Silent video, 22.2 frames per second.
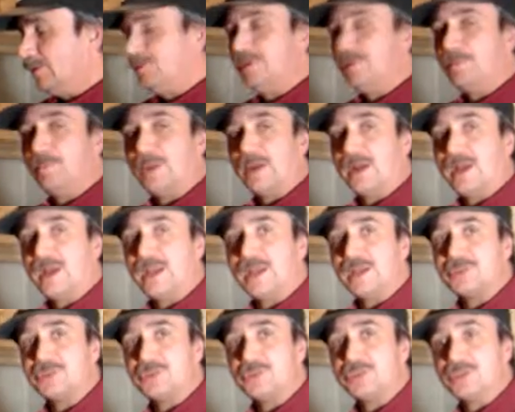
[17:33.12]

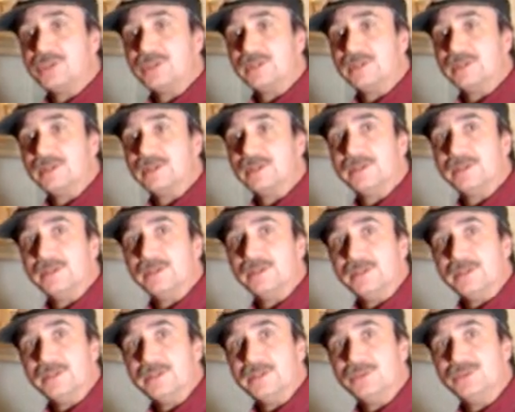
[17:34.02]
debauch
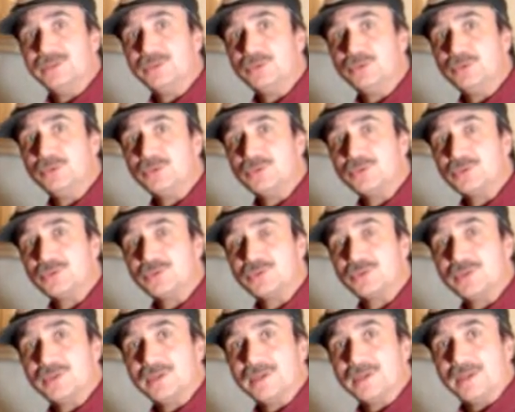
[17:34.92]
is
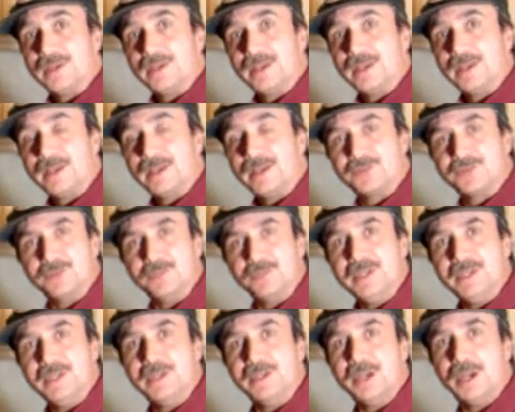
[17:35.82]
used to
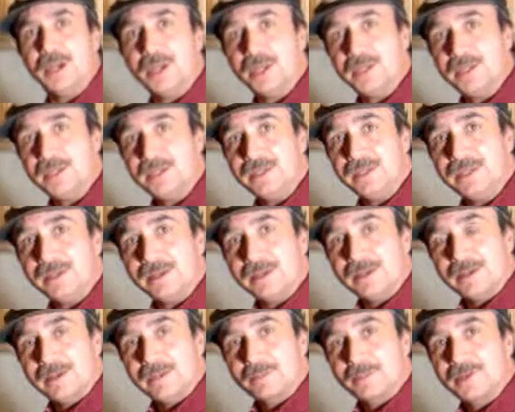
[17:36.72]
mean honey,
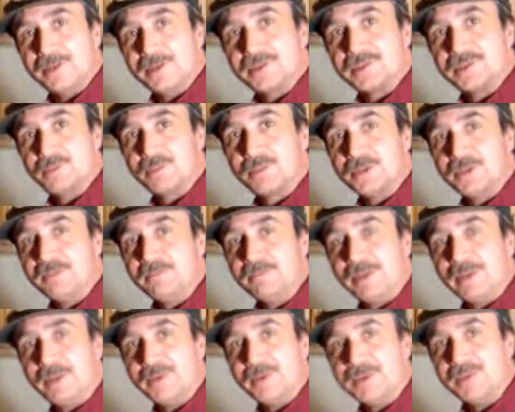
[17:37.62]
but it's
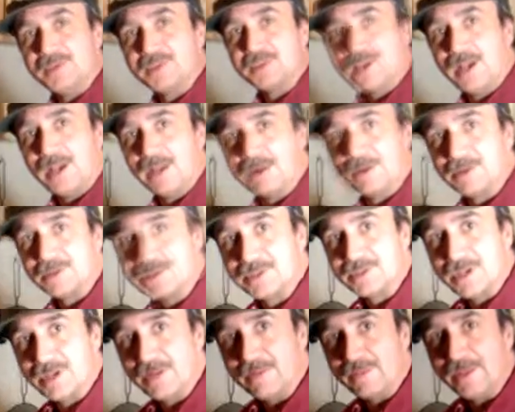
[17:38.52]
believed by many scholars
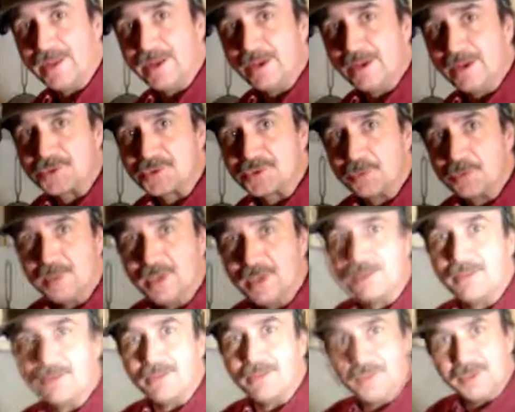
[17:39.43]
that they also
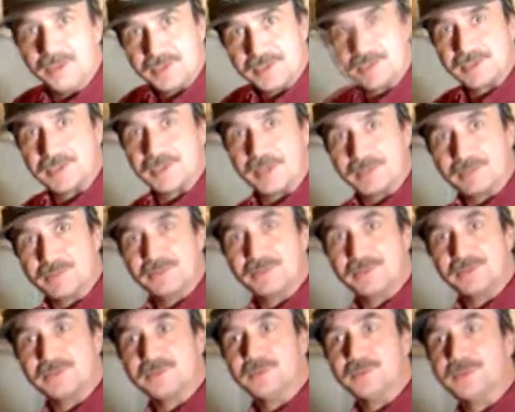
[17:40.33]
meant this
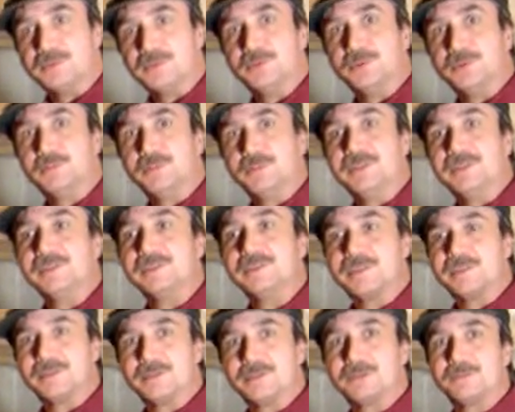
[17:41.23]
substance, which would be
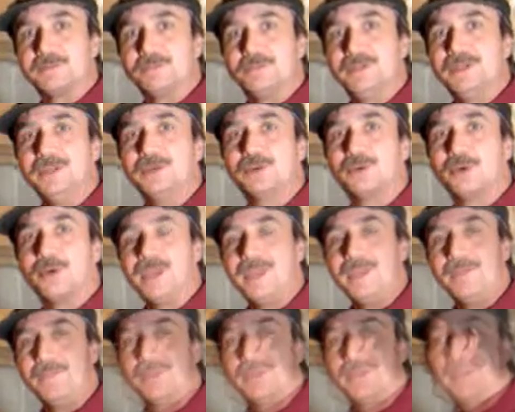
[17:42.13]
considered to be
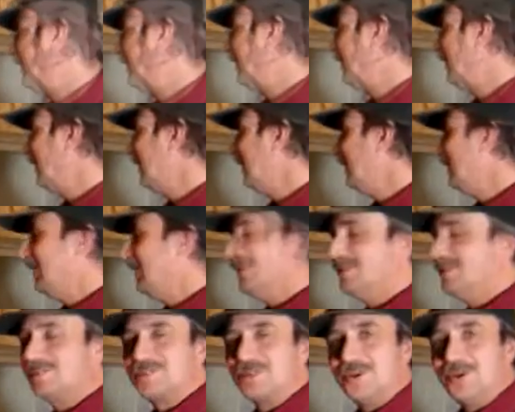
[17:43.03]
grape honey.
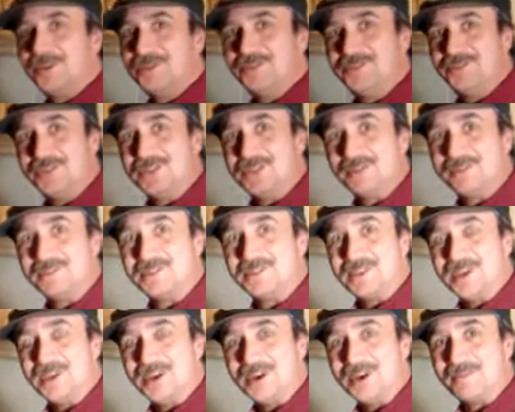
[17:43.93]
It's called dibs
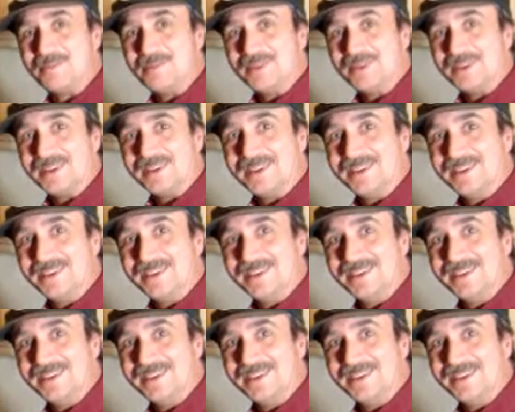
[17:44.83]
in Arabic.